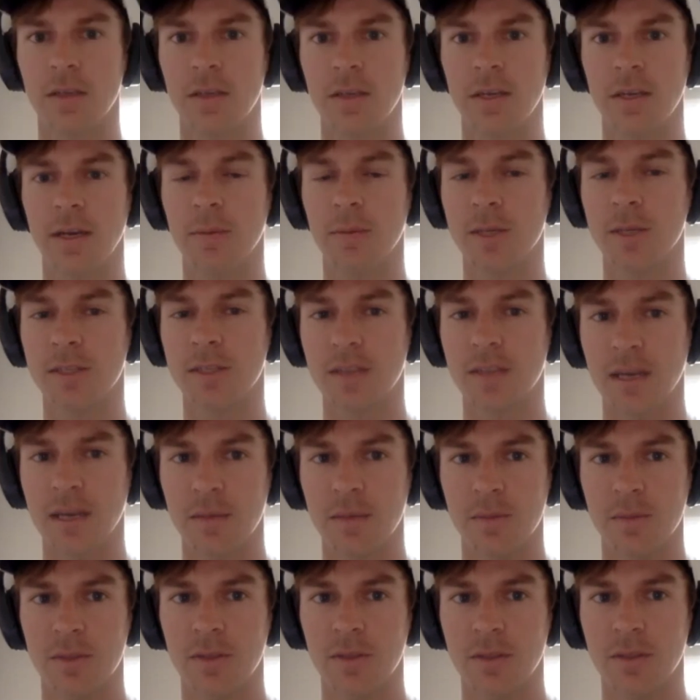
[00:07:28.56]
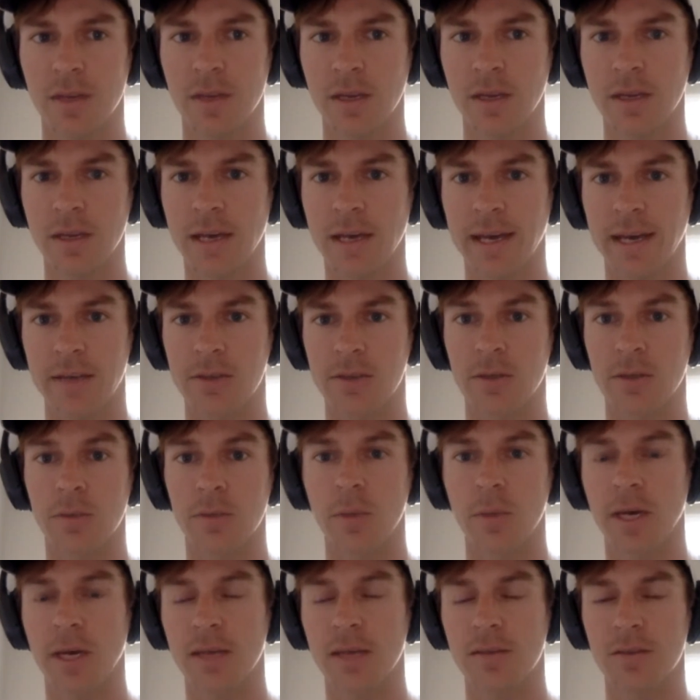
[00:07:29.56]
and how many times do they actually
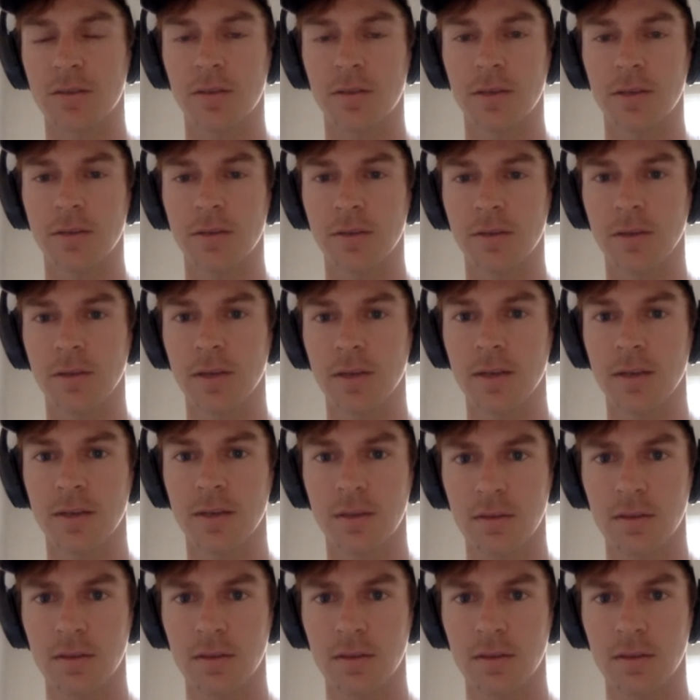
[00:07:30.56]
pass you down the line